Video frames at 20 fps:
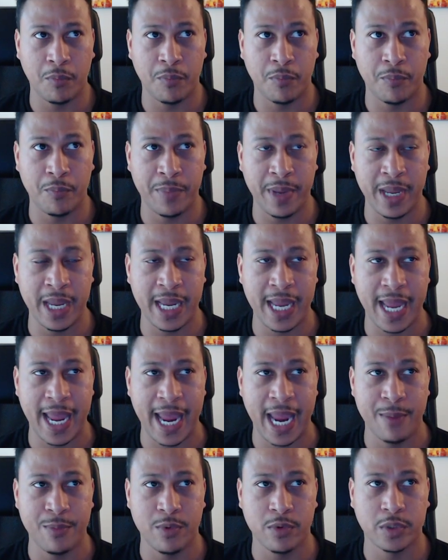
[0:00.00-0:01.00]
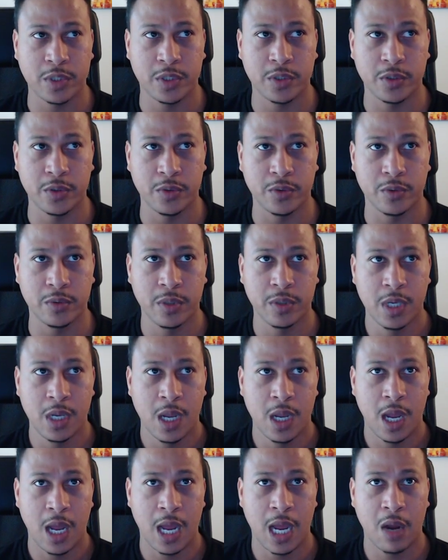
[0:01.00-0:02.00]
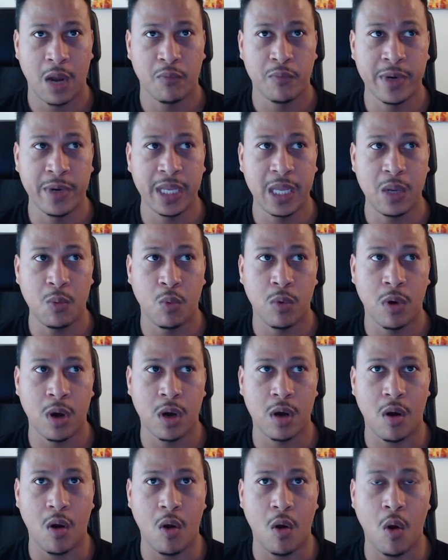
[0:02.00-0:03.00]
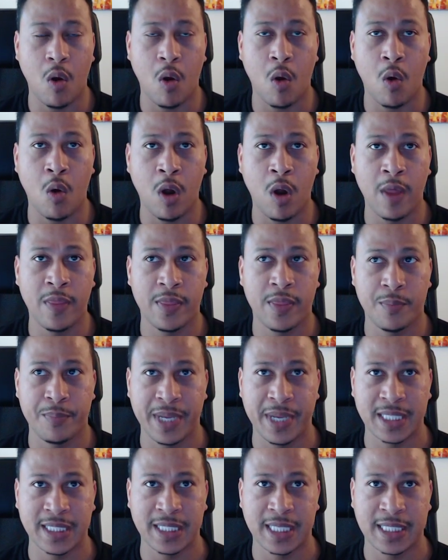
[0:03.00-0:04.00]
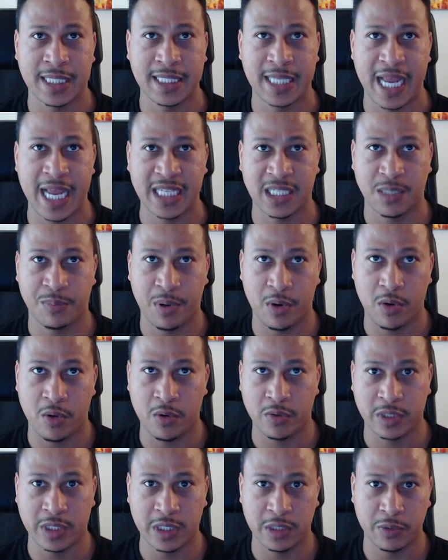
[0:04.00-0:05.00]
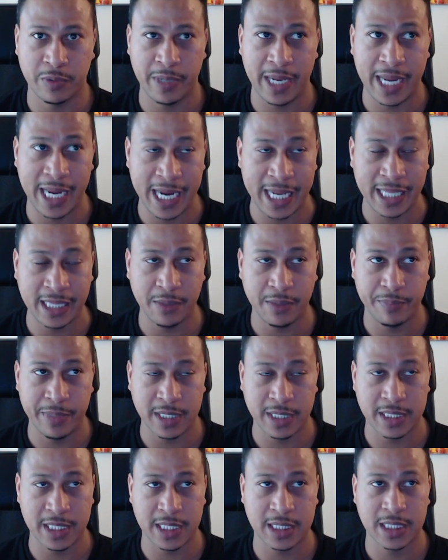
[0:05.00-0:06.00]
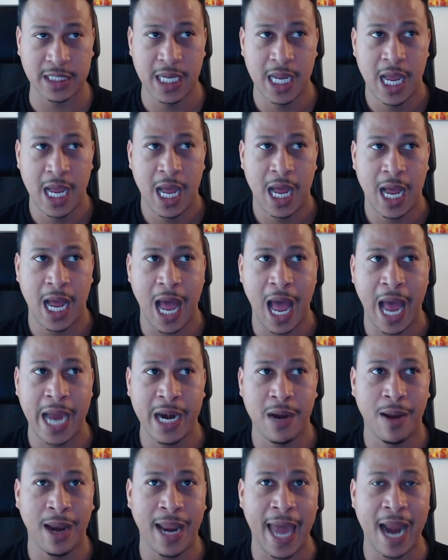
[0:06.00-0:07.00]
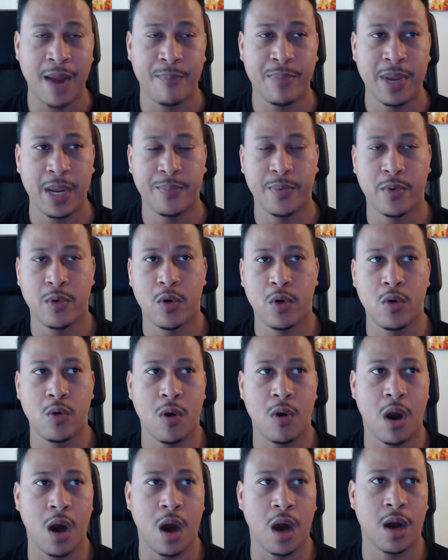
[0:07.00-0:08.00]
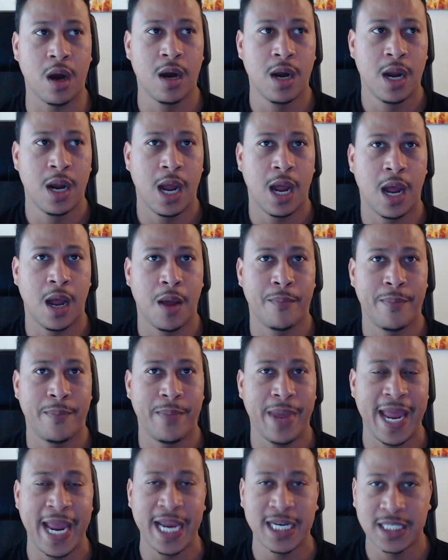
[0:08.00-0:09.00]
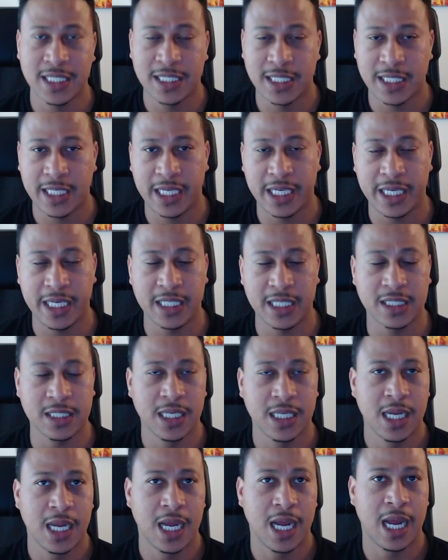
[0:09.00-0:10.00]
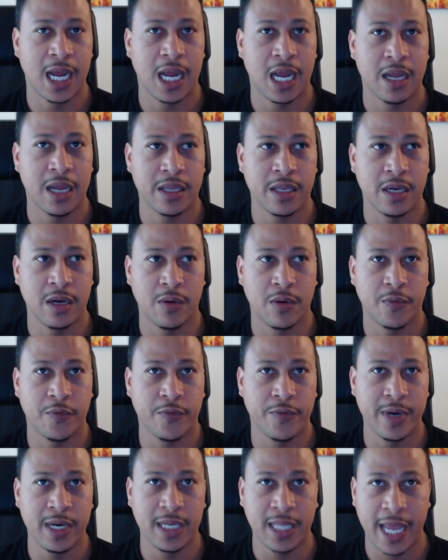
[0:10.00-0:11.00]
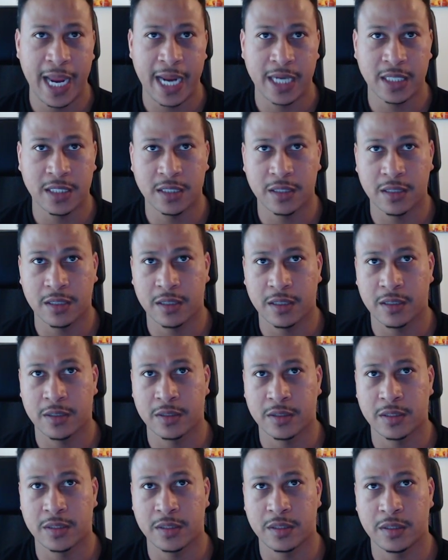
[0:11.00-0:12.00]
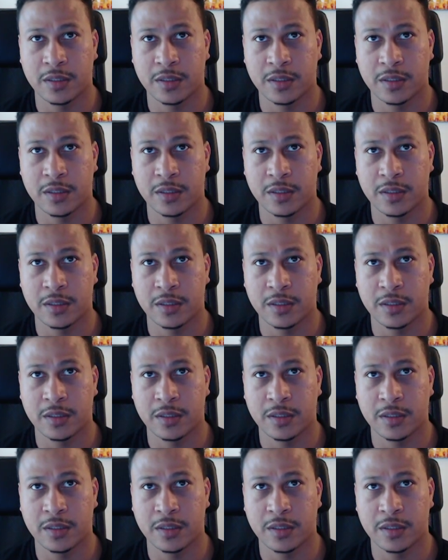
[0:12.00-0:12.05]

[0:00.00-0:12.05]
being able to really work on the business as opposed to in the business. I know a lot of people who are agencies, freelancers,